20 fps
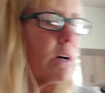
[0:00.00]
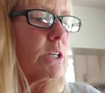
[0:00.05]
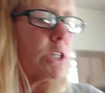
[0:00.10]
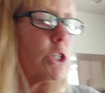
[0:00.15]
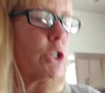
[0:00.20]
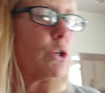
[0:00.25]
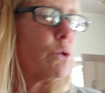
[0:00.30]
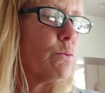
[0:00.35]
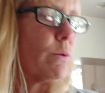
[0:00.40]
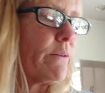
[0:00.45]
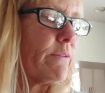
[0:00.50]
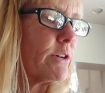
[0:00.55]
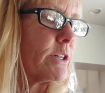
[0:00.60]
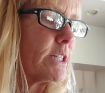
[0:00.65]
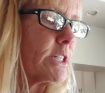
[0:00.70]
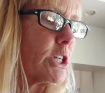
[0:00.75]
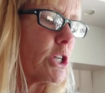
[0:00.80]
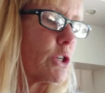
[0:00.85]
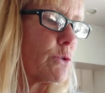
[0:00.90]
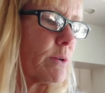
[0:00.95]
on to
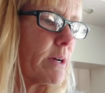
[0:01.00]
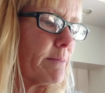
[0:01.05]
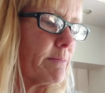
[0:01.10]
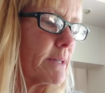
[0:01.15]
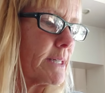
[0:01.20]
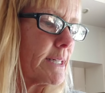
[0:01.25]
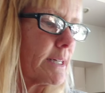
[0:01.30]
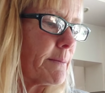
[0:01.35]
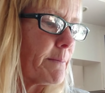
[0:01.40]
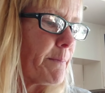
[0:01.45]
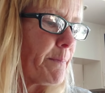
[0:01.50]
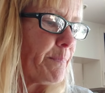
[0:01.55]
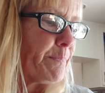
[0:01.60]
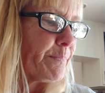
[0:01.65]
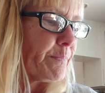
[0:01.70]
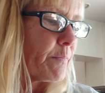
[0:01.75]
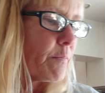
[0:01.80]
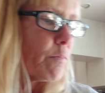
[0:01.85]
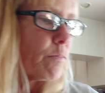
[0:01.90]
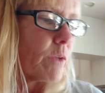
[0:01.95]
rivers and streams.
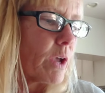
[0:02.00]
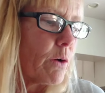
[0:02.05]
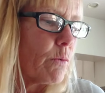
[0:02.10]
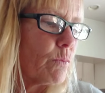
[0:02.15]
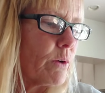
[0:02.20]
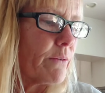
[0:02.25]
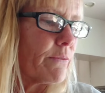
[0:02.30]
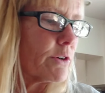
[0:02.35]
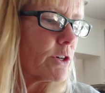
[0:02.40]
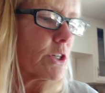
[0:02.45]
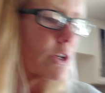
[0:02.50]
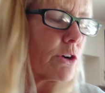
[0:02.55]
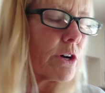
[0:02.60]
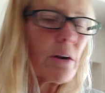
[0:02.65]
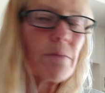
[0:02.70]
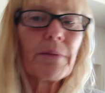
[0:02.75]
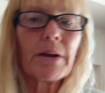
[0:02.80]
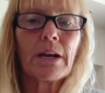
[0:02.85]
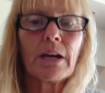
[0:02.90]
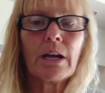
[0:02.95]
Rivers are
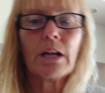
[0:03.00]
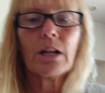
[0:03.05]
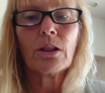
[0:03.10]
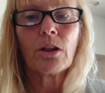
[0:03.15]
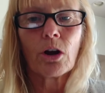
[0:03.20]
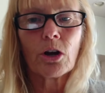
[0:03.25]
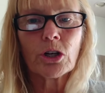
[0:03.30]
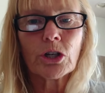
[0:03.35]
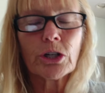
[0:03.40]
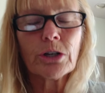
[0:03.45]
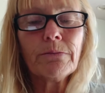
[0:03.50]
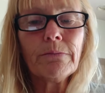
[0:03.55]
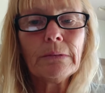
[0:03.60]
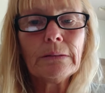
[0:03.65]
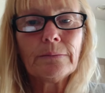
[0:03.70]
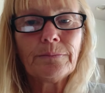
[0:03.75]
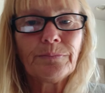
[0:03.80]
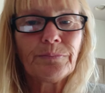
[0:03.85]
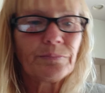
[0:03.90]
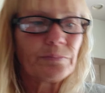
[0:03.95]
going to be larger
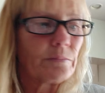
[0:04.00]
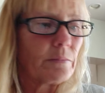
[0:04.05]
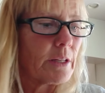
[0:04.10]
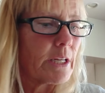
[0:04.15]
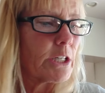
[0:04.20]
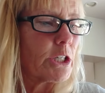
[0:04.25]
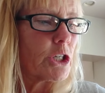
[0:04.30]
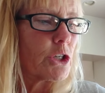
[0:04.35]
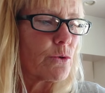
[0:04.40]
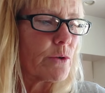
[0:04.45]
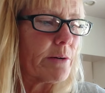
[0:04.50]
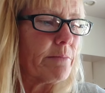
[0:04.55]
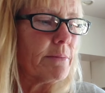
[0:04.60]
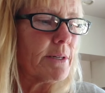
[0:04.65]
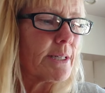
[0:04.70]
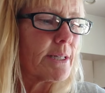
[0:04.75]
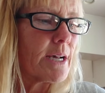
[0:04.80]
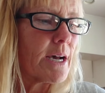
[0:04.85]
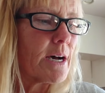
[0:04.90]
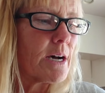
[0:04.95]
than
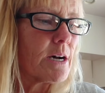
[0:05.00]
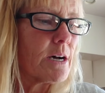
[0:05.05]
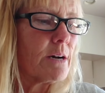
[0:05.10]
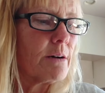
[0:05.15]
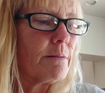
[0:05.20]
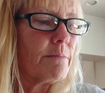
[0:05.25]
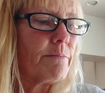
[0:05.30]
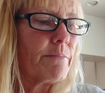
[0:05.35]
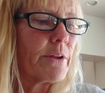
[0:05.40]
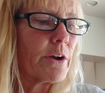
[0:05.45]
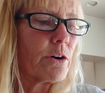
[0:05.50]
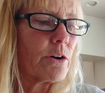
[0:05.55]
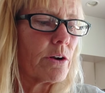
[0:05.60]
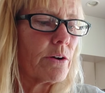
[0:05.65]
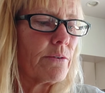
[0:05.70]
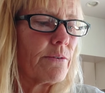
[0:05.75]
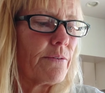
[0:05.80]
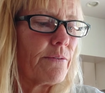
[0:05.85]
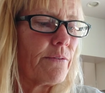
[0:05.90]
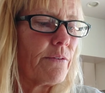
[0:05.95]
streams. They're
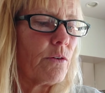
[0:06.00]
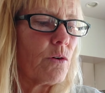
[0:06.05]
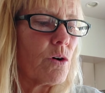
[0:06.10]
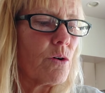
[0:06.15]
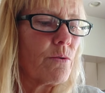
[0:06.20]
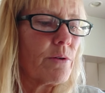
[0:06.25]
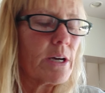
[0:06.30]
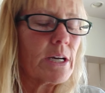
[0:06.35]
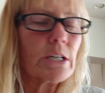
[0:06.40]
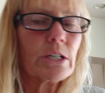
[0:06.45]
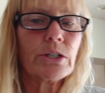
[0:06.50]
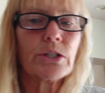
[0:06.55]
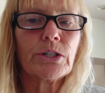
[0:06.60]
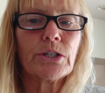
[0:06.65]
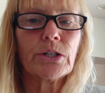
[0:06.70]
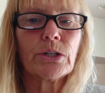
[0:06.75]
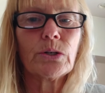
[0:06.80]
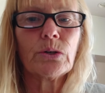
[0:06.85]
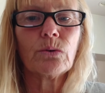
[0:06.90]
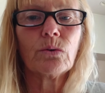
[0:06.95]
going to flow
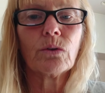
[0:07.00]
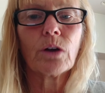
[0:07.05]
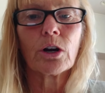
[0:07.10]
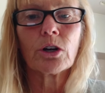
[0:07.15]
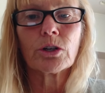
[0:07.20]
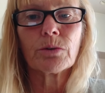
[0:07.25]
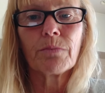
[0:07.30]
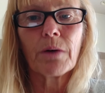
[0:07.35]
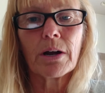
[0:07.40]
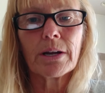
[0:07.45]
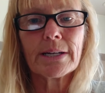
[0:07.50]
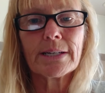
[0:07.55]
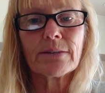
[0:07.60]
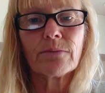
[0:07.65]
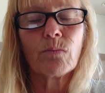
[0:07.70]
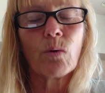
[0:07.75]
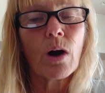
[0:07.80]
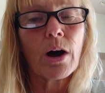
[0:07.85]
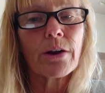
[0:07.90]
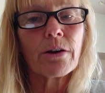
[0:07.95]
into larger bodies
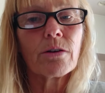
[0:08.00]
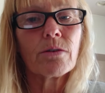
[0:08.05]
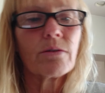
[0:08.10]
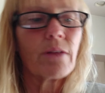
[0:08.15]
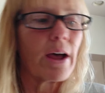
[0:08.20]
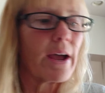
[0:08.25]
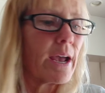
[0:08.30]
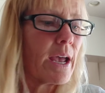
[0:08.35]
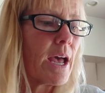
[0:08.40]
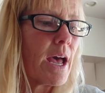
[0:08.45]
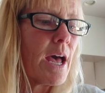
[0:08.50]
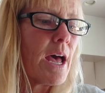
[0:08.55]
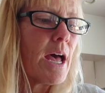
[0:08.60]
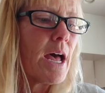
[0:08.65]
of water like